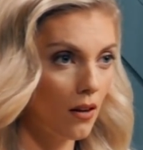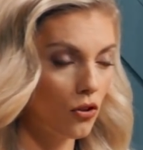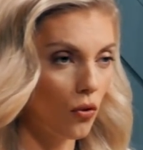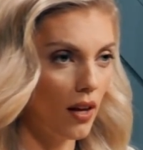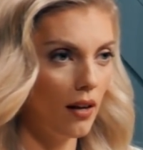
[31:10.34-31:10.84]

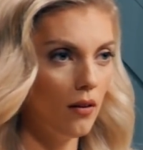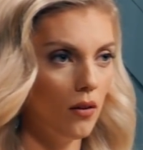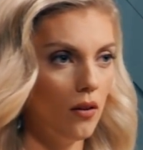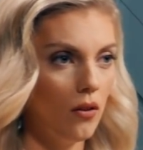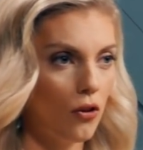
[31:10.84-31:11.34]
So then
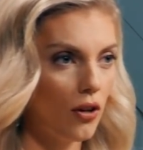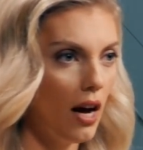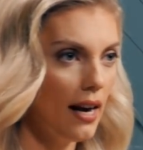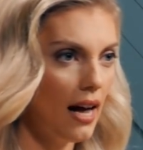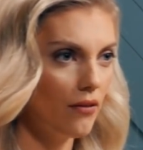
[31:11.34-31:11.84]
they're
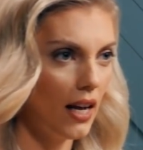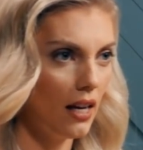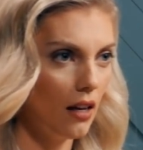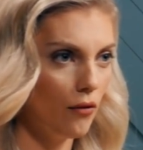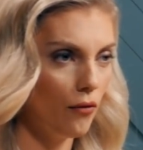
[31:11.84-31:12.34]
not
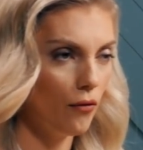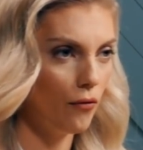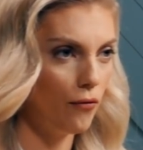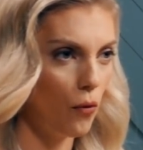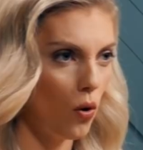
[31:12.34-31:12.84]
advocating
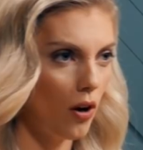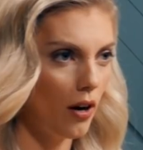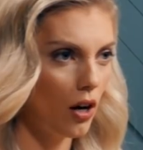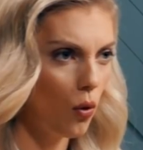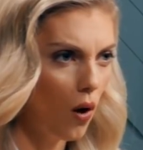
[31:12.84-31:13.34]
for
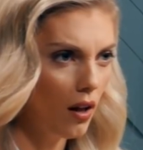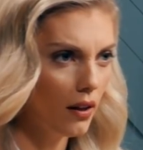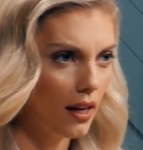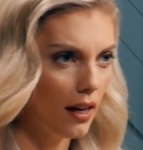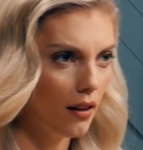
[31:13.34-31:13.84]

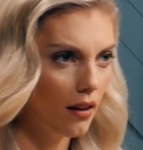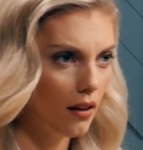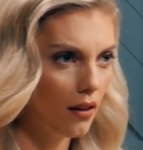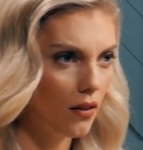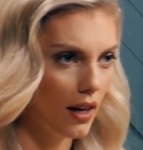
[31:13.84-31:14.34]
equality.
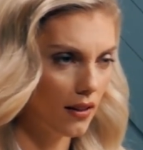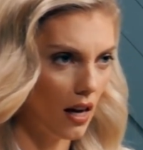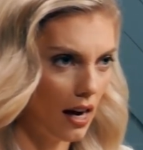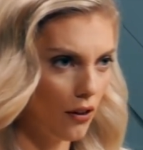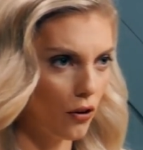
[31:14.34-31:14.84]
Then it's
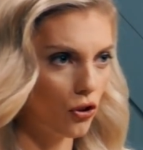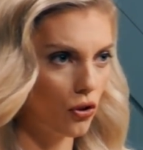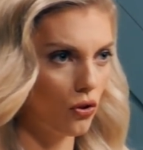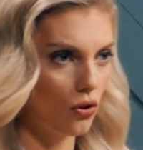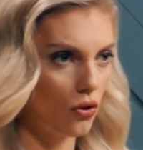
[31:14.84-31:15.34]
either
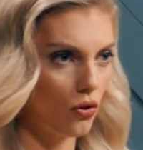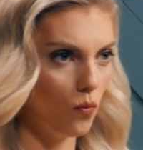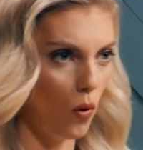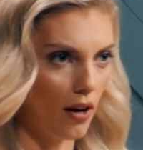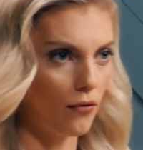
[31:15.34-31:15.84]

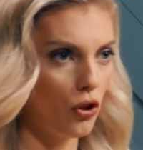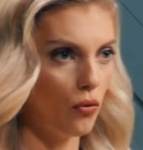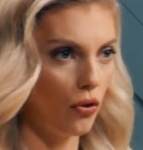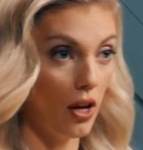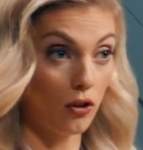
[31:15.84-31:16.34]
one of
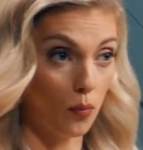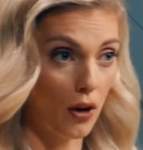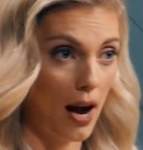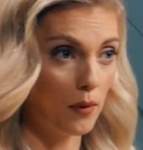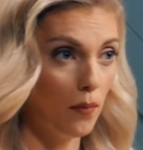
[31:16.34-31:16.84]
two things, or
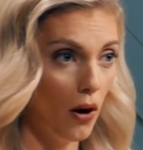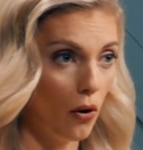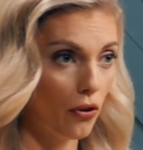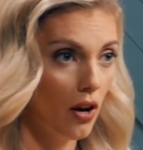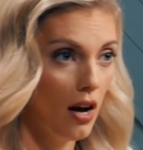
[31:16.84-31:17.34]
perhaps
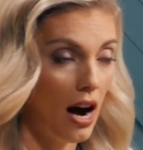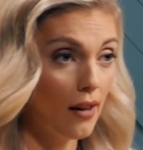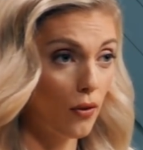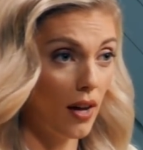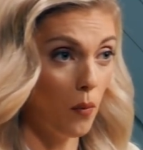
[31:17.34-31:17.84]
both.
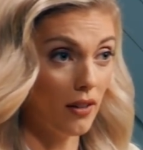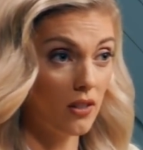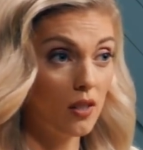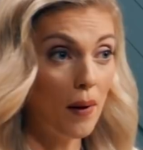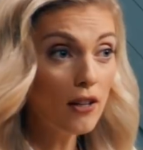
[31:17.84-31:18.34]
Either they want
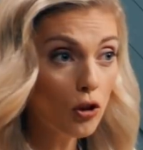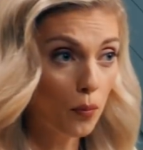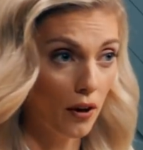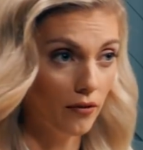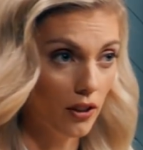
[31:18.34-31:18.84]
special
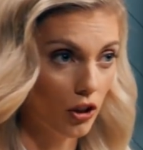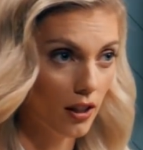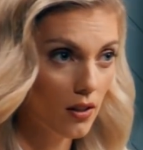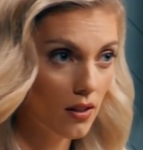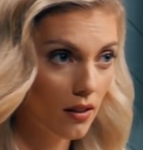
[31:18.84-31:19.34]

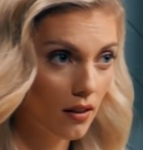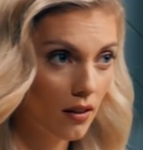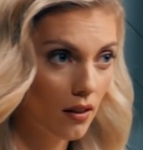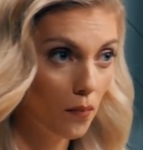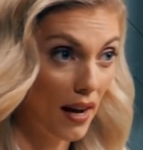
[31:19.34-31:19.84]
privileges
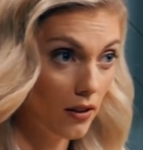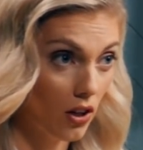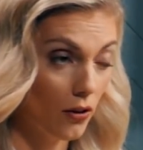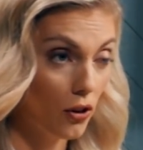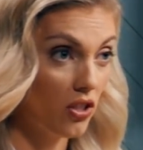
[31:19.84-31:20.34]
based
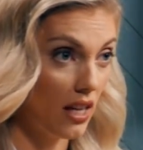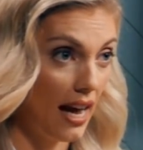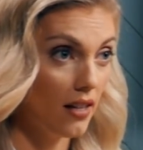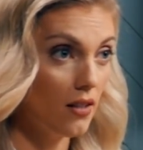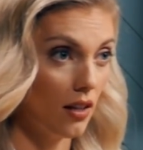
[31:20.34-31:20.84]
on their
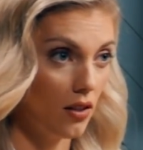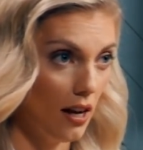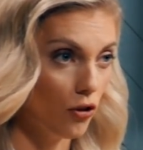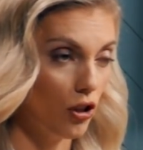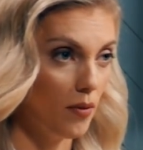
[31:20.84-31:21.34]
status as an
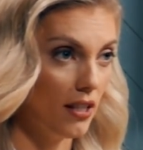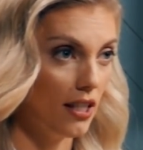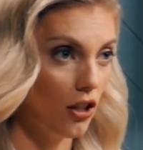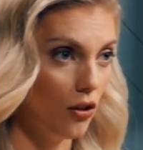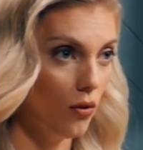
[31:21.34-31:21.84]
L G B T
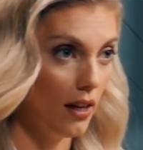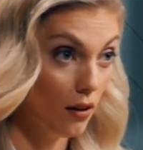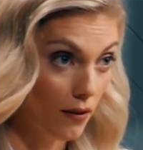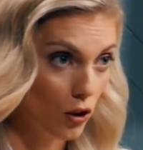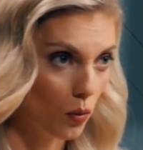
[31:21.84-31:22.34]
Q
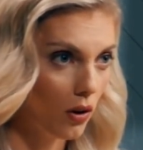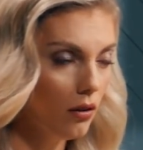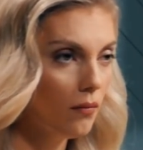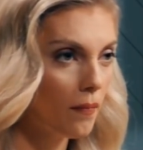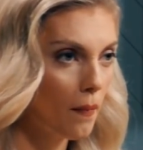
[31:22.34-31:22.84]

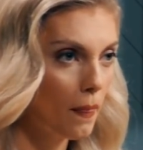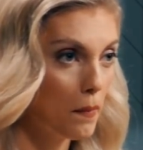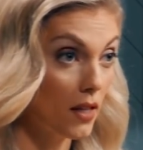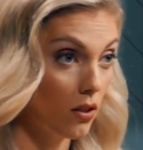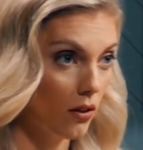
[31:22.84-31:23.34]
individual,
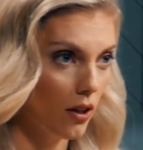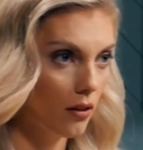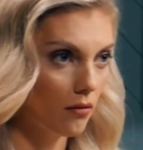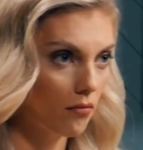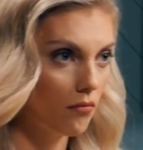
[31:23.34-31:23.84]
based on
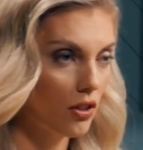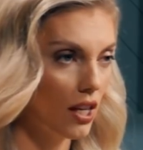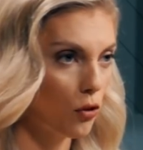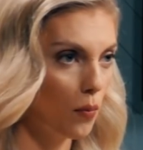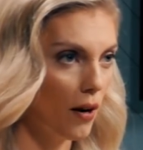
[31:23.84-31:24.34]
their
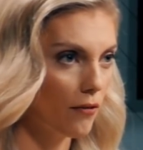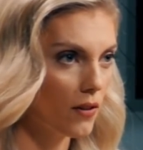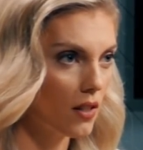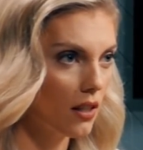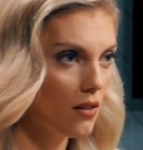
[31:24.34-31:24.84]
sexual
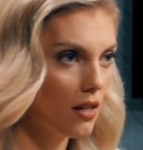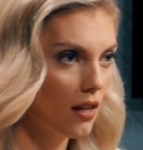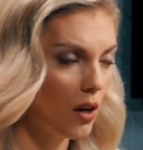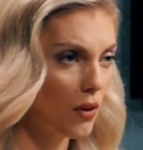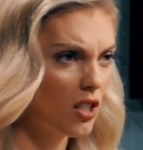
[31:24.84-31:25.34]
preferences.
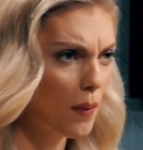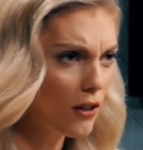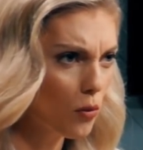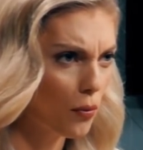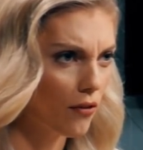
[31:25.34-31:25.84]
They want
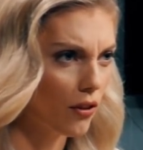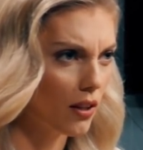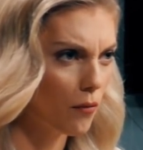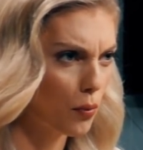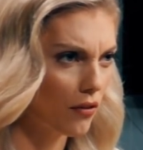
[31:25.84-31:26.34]
special
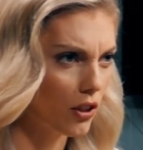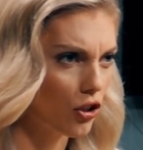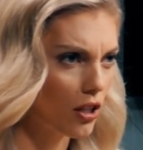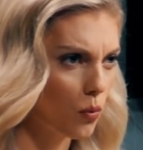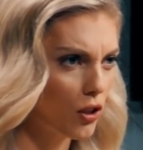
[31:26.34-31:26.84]
privile-
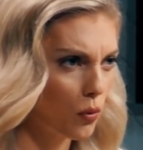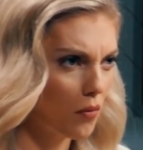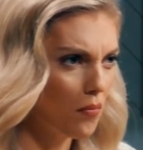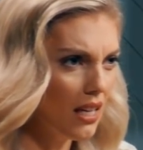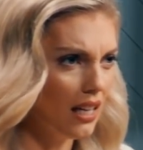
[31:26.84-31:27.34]
privileges, which would
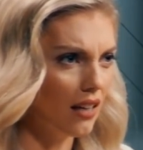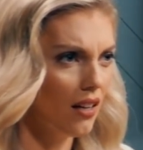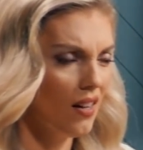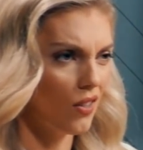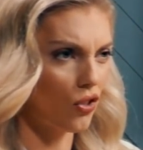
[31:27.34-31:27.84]
mean
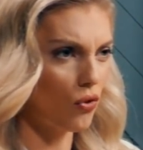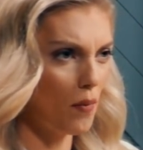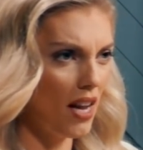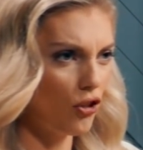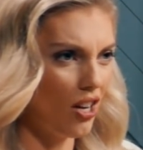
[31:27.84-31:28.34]

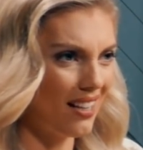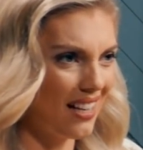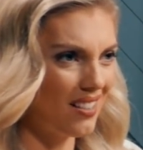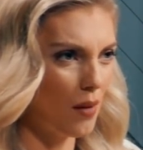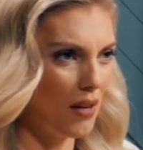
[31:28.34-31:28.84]
discrimination
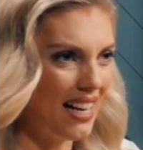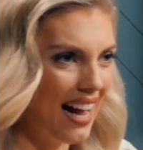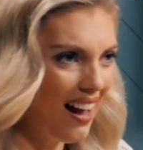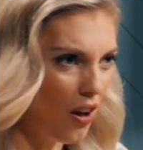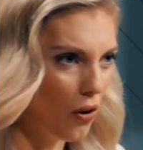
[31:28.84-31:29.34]
against somebody
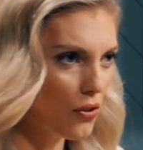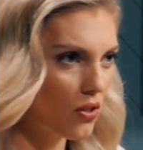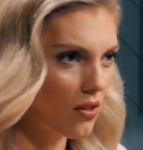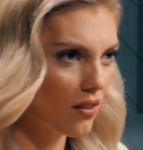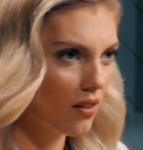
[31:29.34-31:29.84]

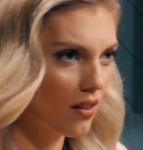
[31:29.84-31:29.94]
else,